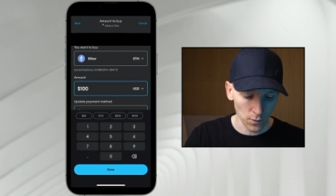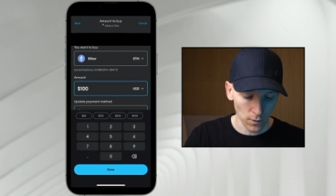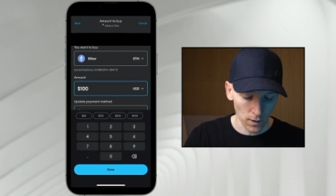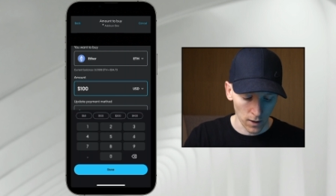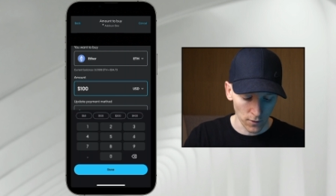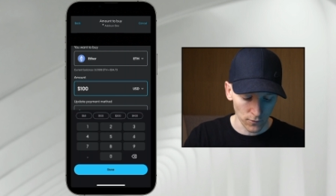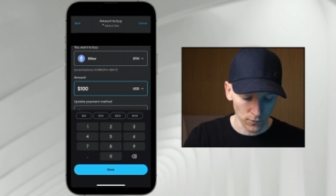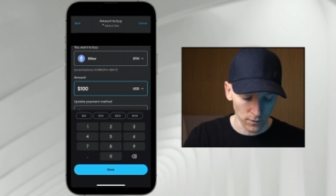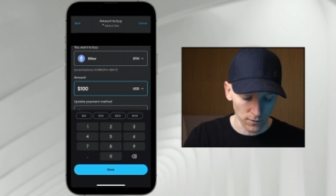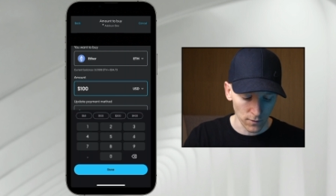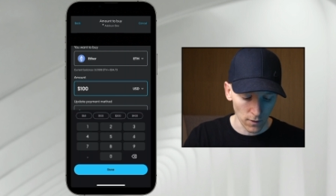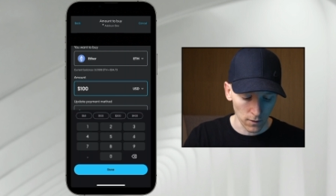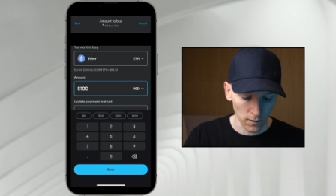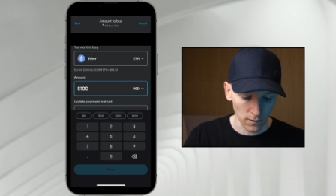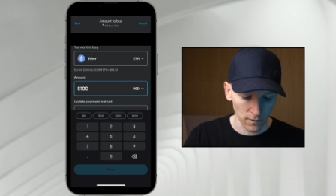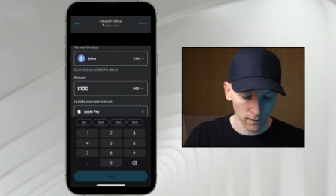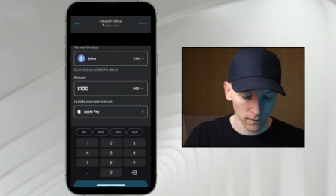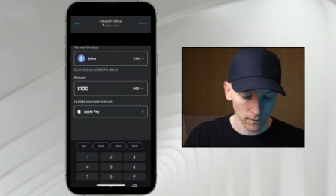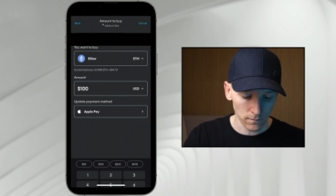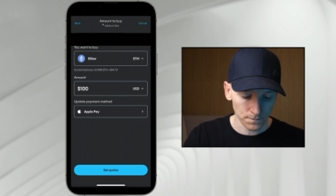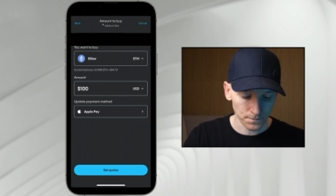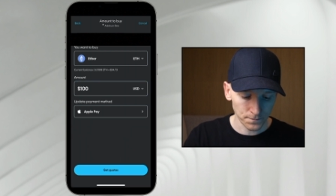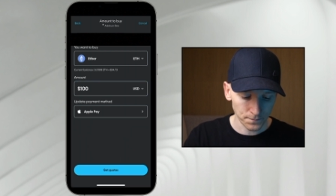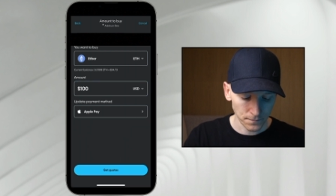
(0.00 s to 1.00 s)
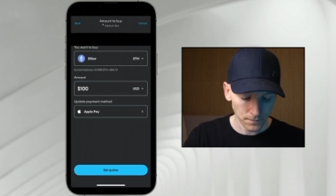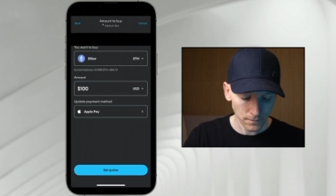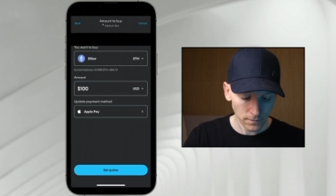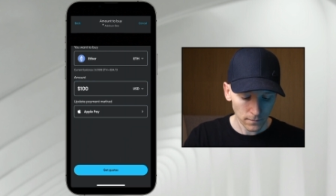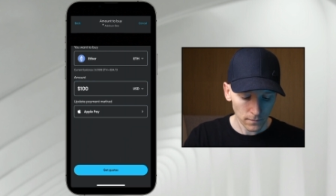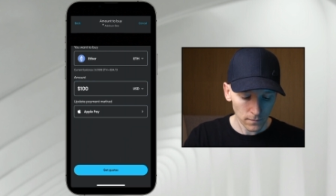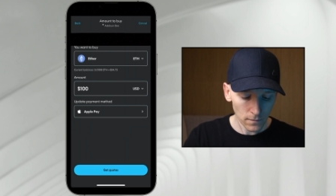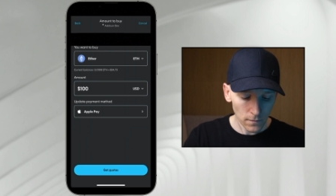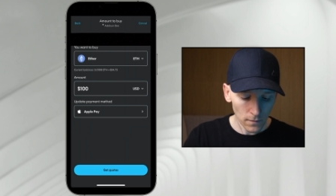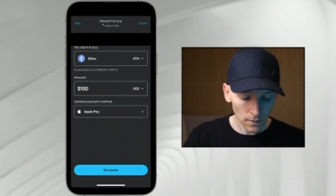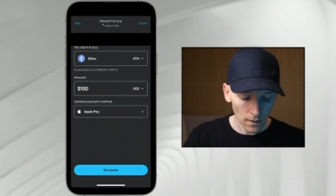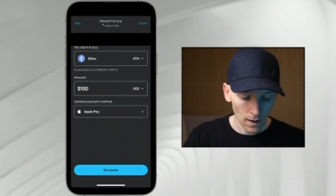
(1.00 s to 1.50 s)
one hundred dollars,
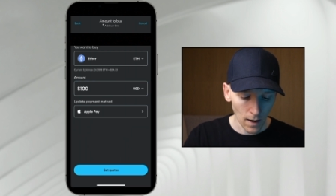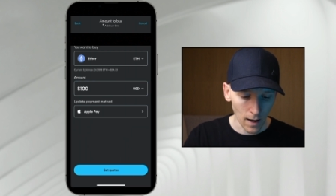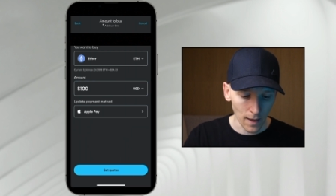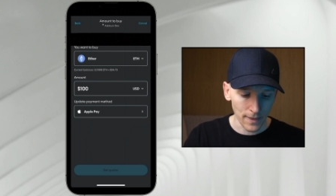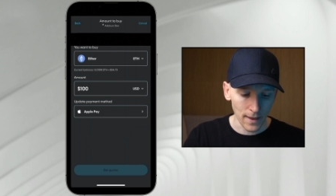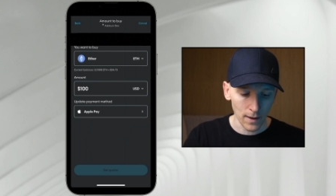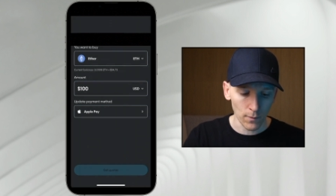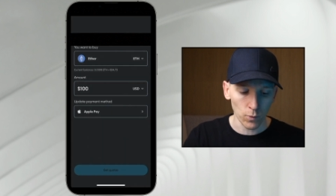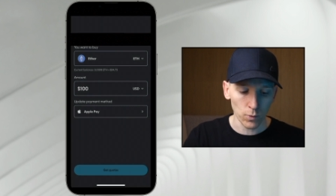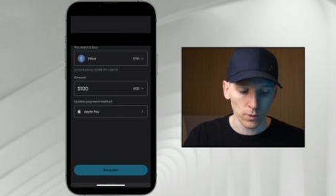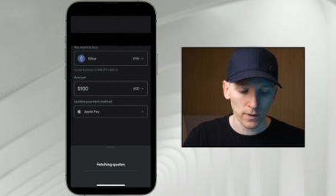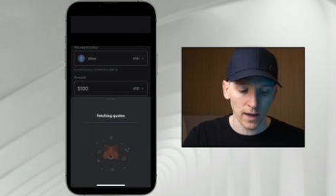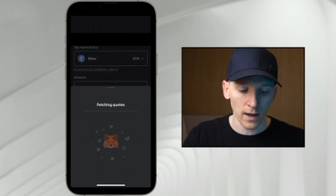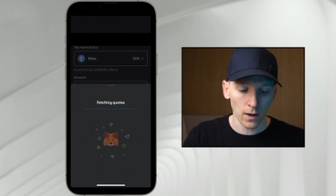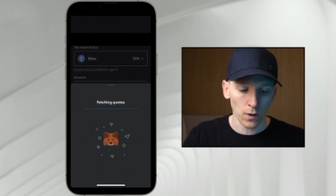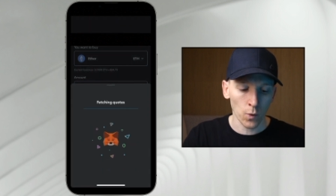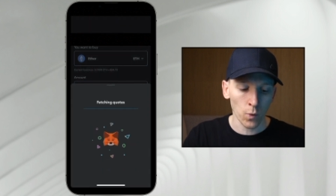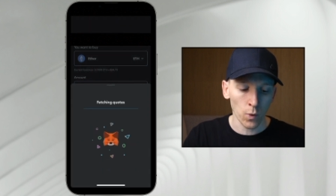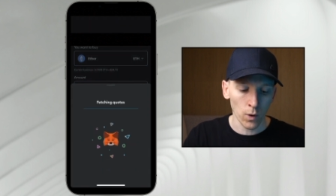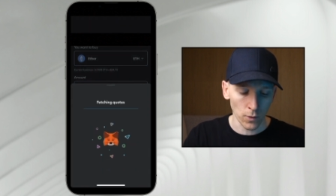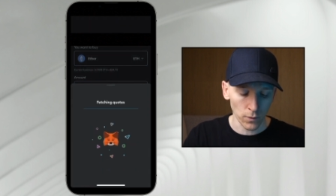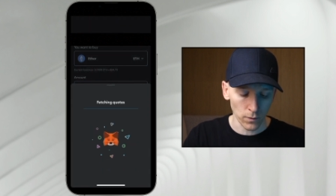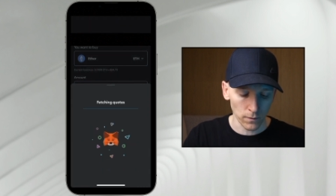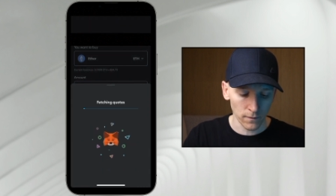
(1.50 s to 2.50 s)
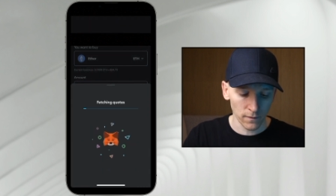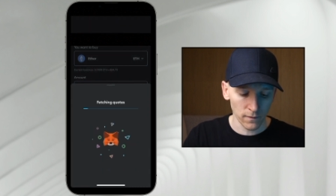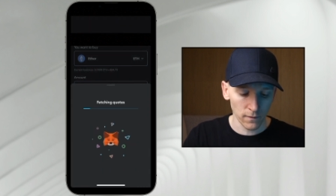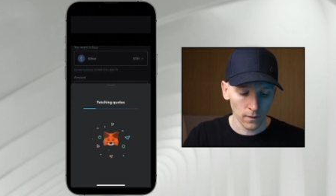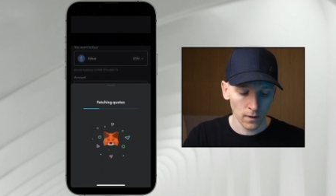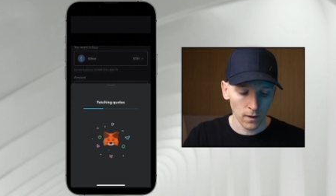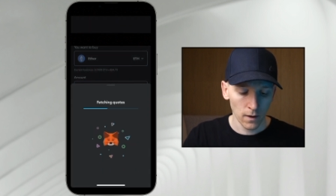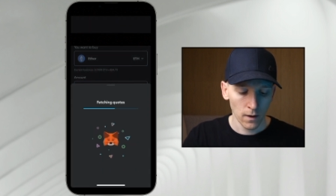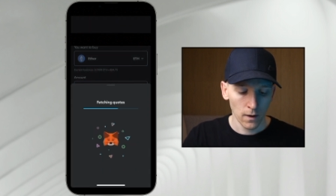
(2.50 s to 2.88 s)
and then we'll get quotes.